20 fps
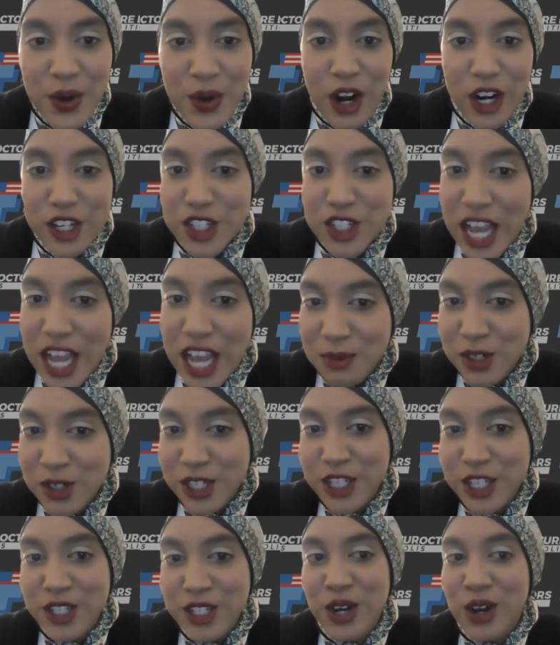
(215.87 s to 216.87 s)
Our
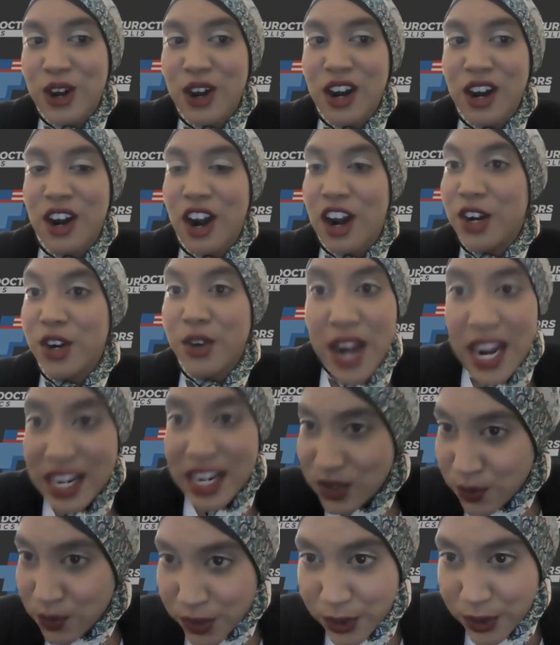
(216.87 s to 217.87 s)
chapters are
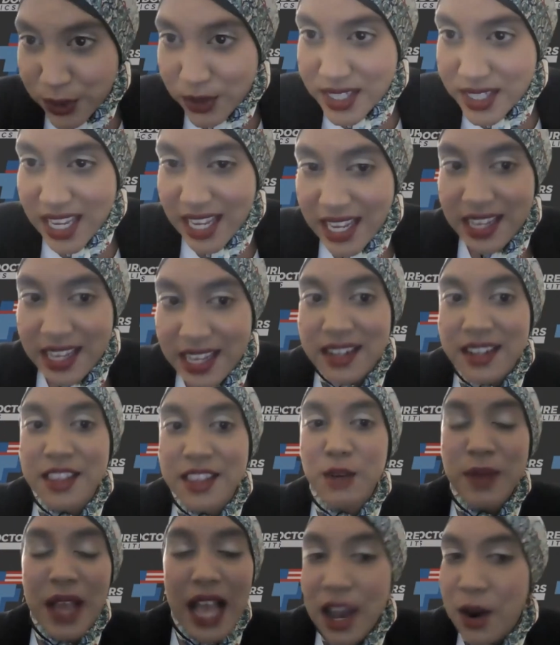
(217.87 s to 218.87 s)
grassroots, and
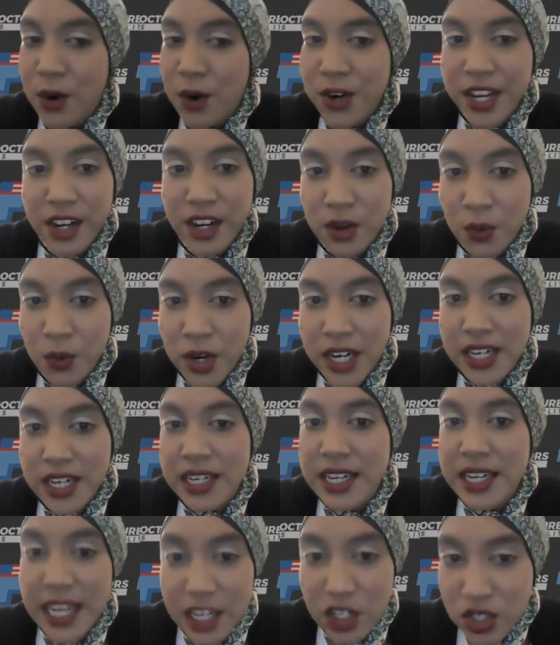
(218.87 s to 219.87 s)
they're powering our work
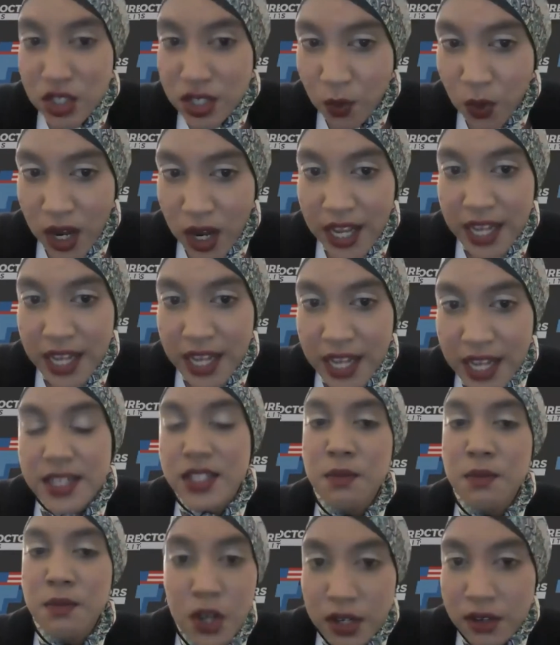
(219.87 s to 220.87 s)
nationwide to
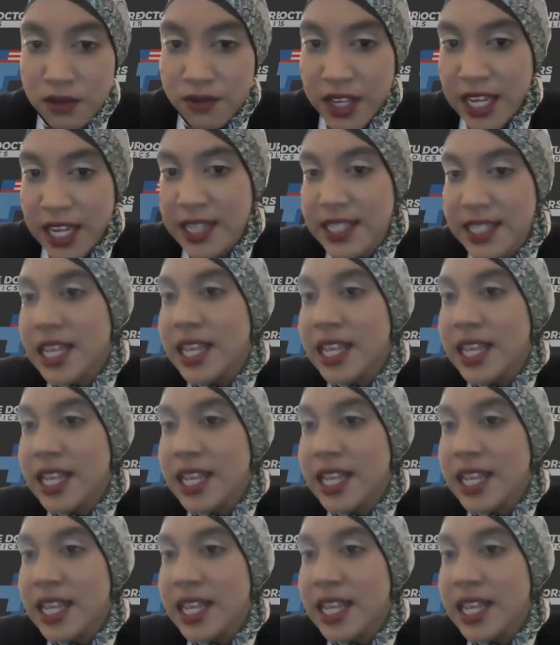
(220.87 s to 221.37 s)
motivate,